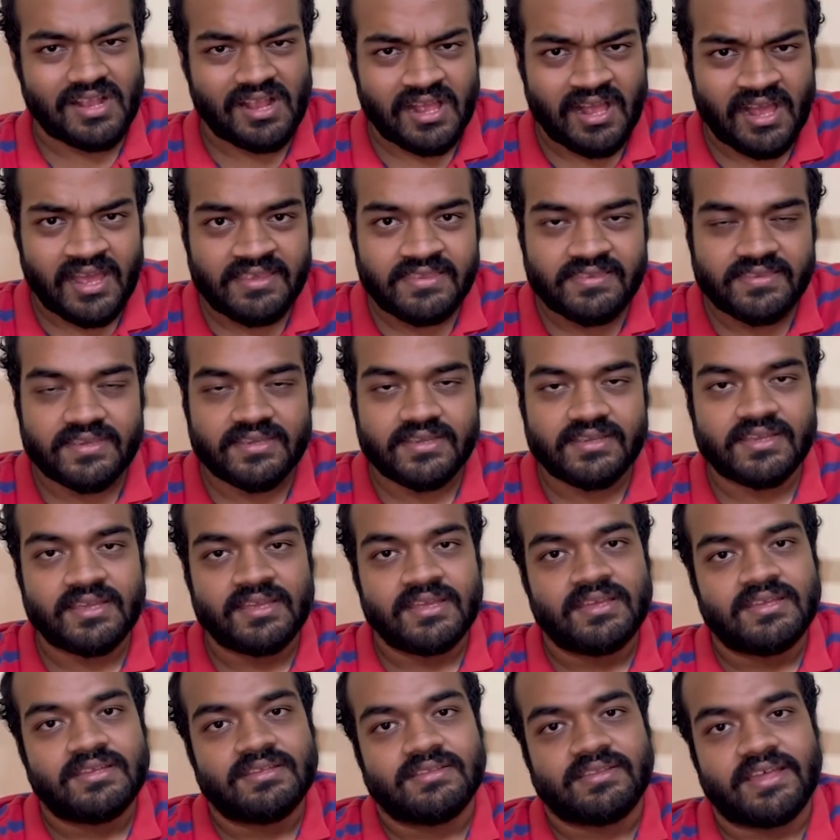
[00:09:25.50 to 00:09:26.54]
I think
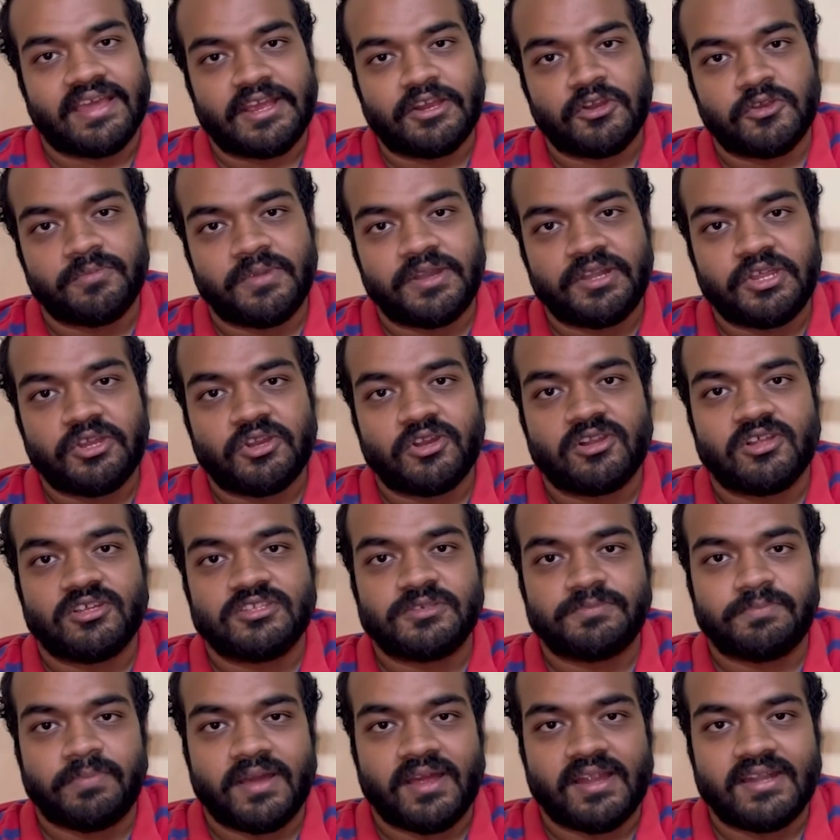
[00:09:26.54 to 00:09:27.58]
the
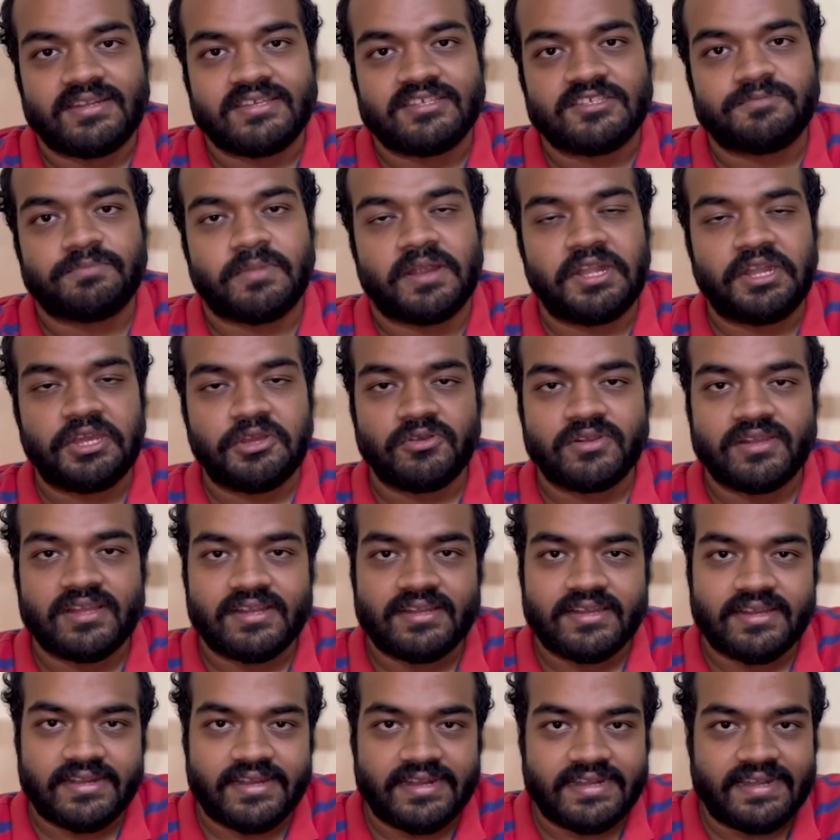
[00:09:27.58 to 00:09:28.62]
agrometeorology part is
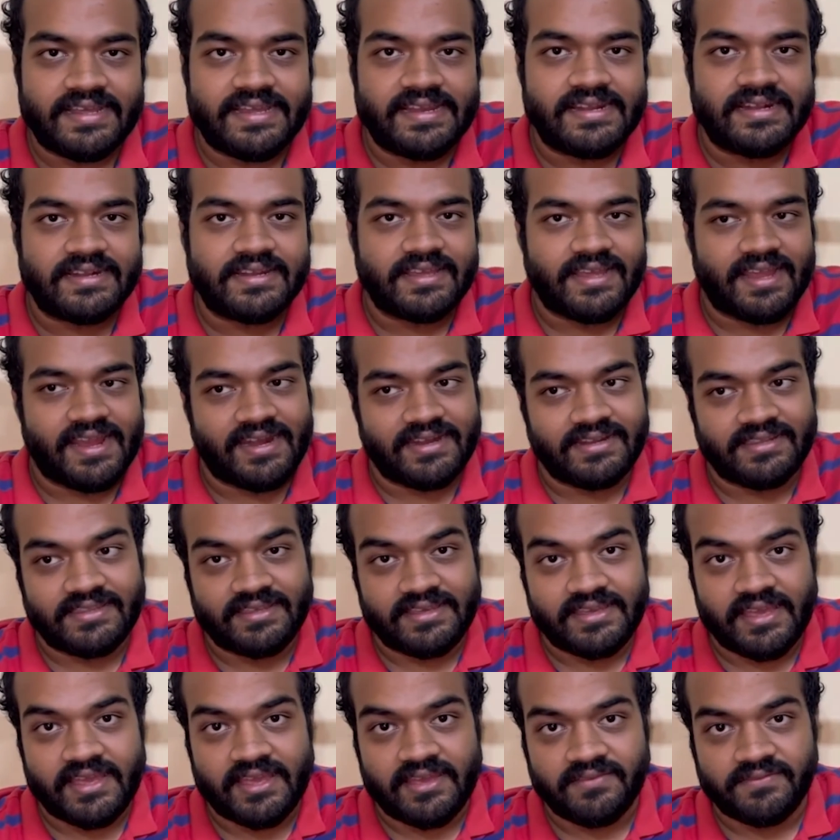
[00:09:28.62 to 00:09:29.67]
particularly detailed, and
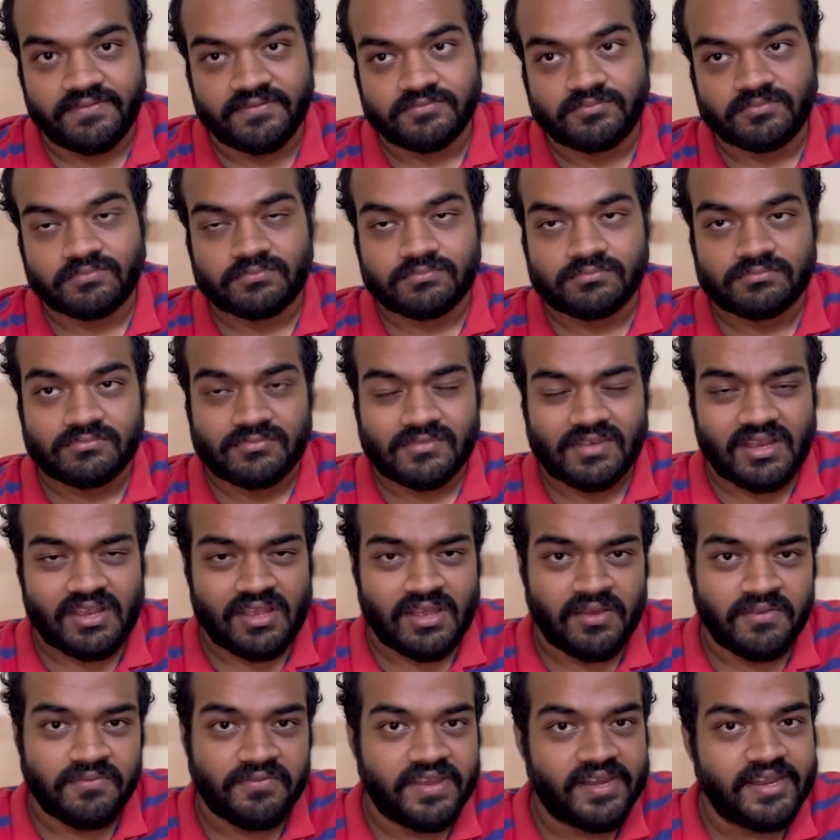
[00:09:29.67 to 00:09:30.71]
they have
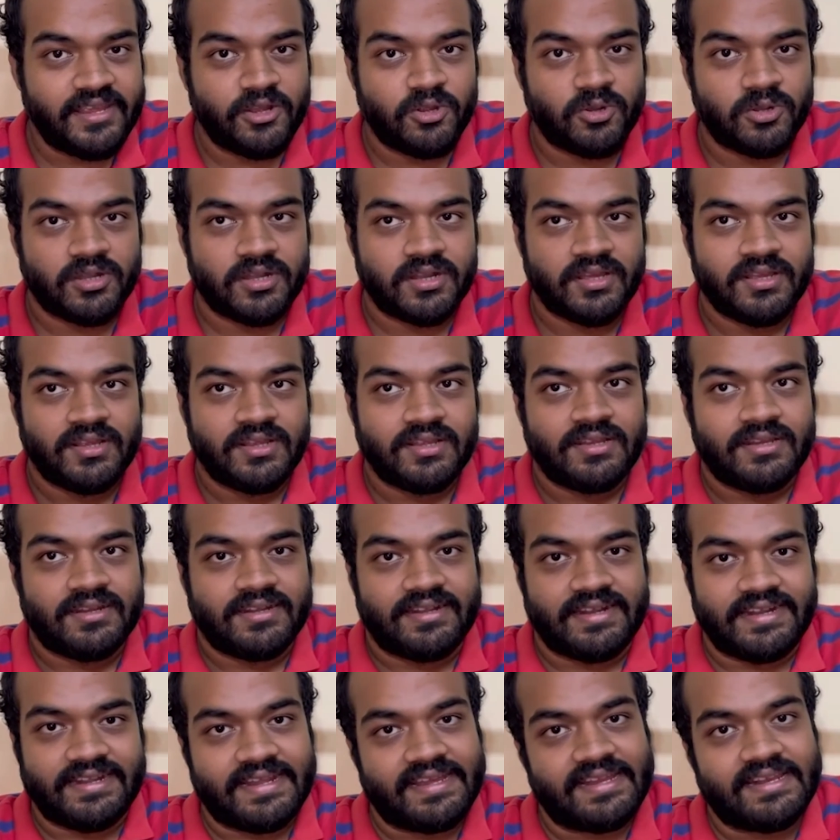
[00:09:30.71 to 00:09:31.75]
a very good
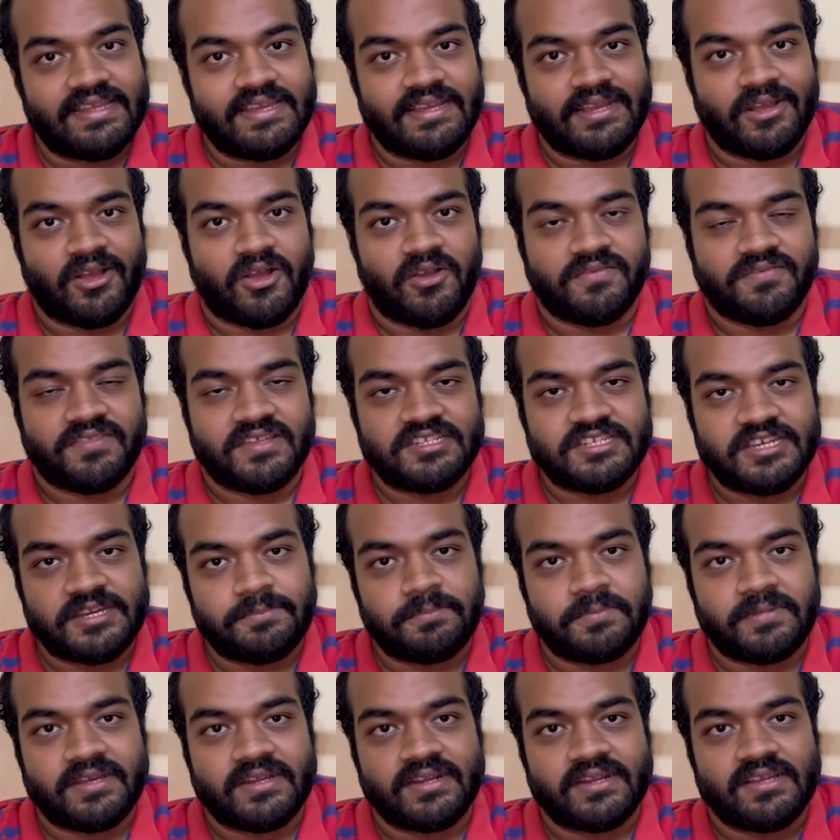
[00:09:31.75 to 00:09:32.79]
detailing of the
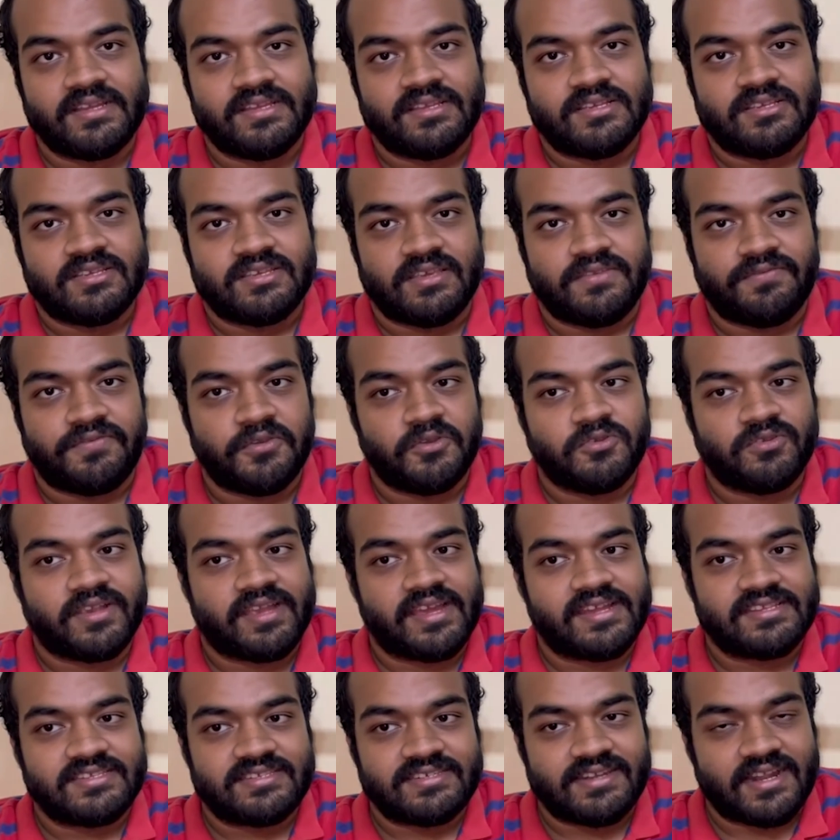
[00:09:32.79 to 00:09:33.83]
chapter. If you
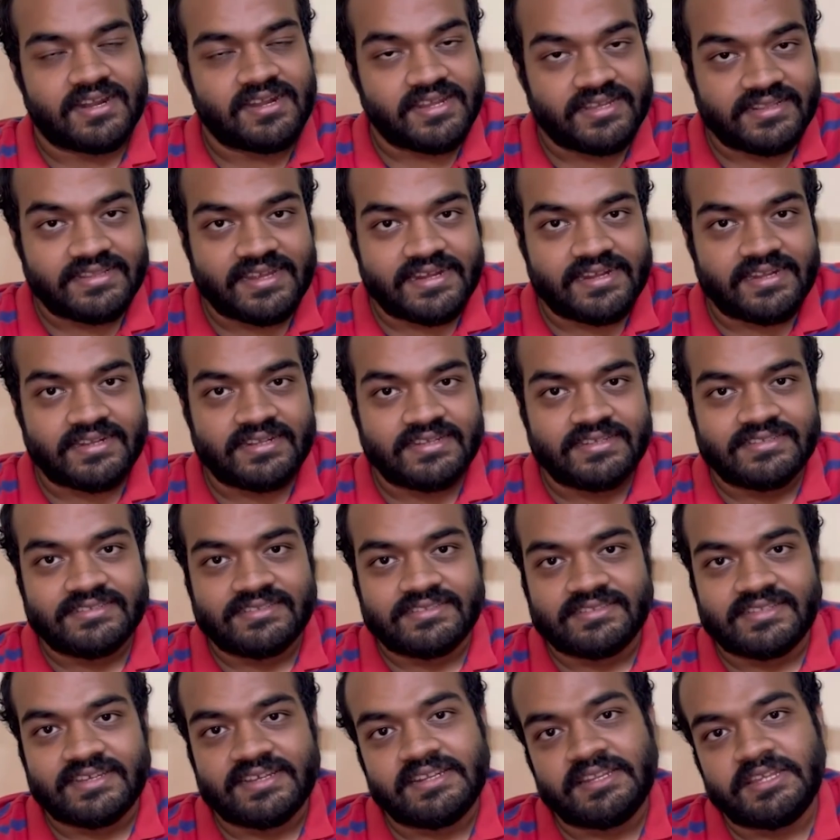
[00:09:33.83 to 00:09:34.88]
can study that,
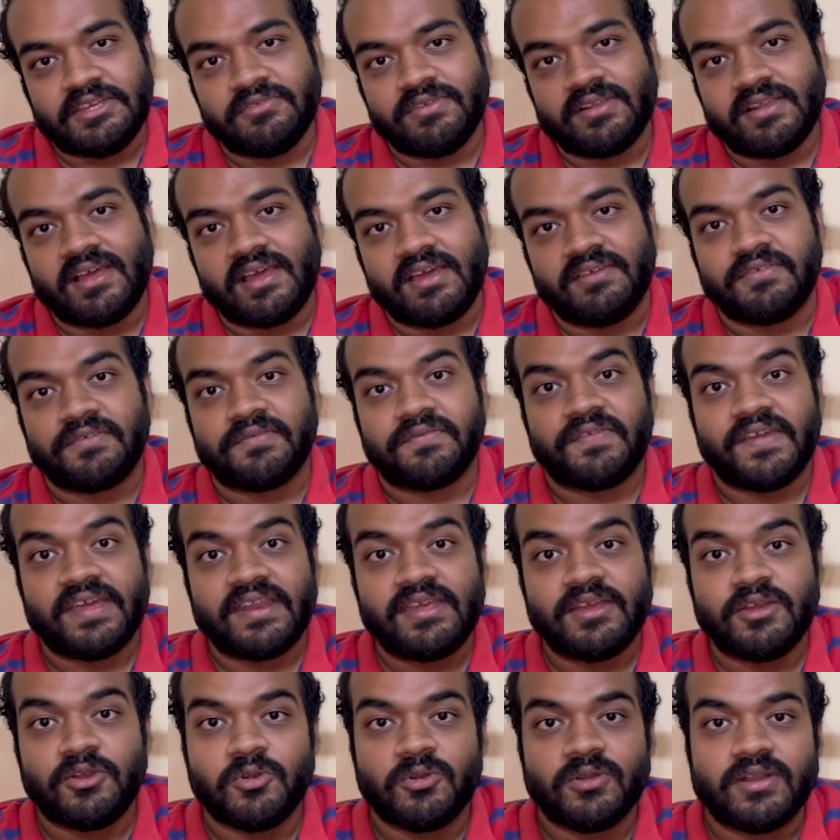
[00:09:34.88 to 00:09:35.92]
then you will have a
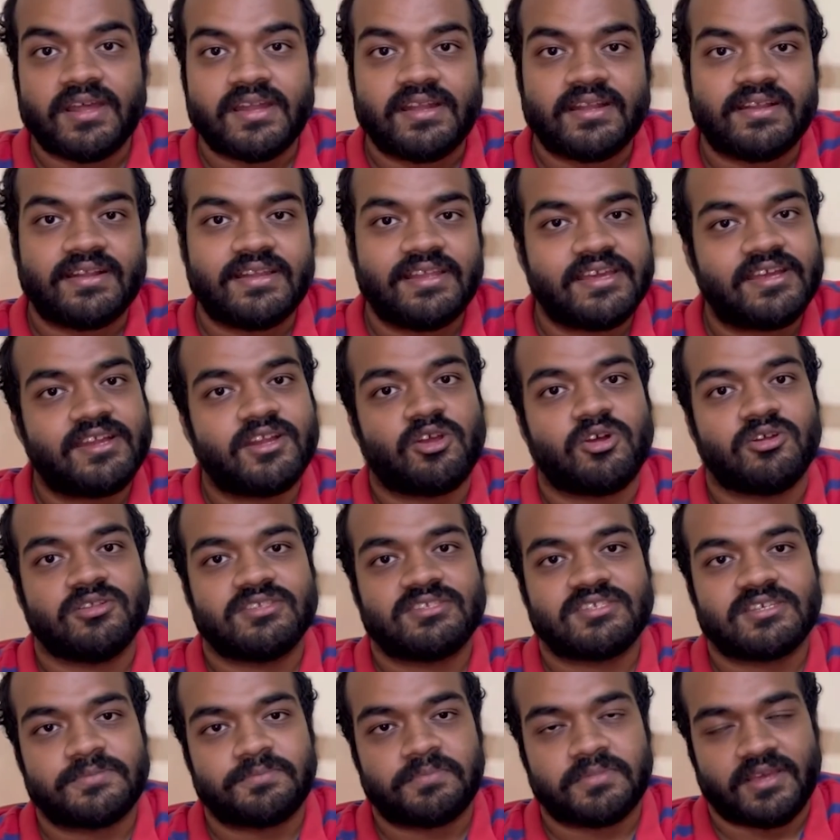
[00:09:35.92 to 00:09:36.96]
very good and clear
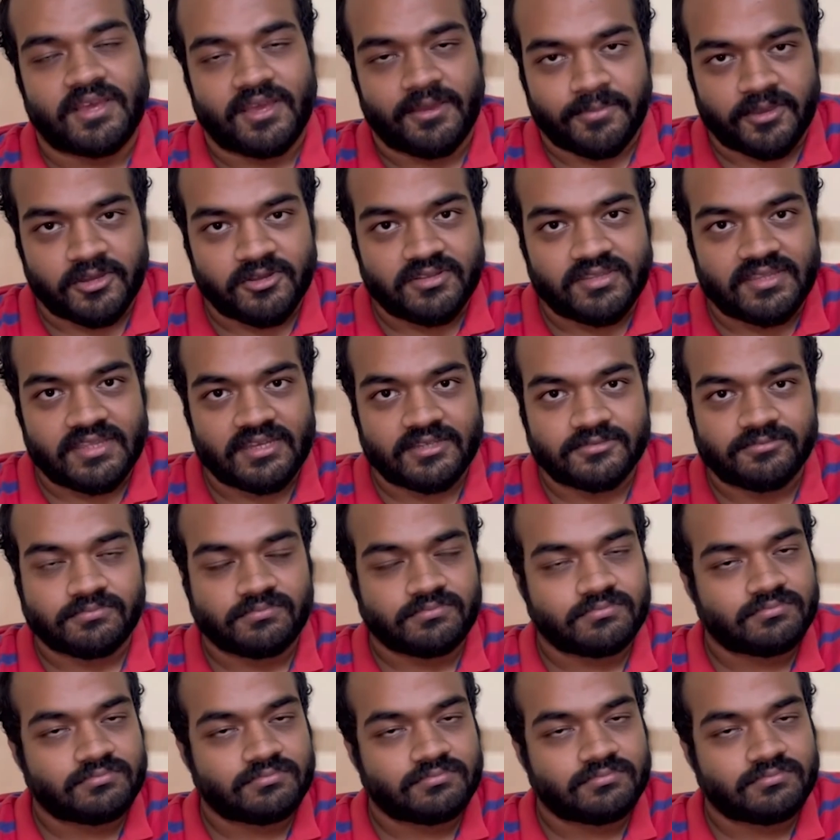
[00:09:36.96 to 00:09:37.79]
concept about the